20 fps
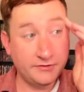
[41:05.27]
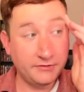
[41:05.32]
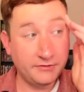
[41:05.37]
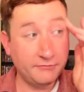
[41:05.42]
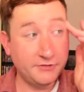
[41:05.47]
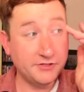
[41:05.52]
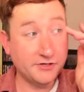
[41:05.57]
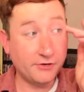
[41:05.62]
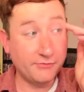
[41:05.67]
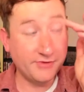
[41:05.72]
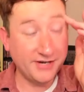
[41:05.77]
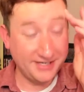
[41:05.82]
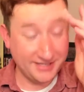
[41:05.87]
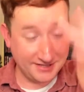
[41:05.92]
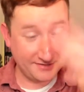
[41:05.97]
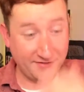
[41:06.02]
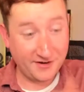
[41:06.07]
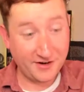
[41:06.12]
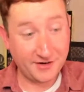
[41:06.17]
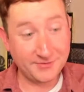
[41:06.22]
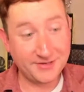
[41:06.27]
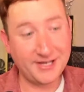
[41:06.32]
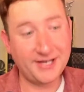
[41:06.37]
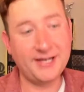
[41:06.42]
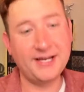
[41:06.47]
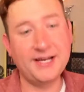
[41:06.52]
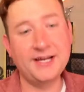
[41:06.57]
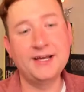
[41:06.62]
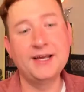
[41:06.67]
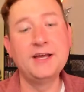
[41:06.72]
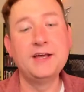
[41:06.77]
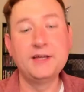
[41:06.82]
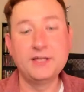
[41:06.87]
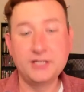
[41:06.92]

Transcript: when you're going into the very beginning,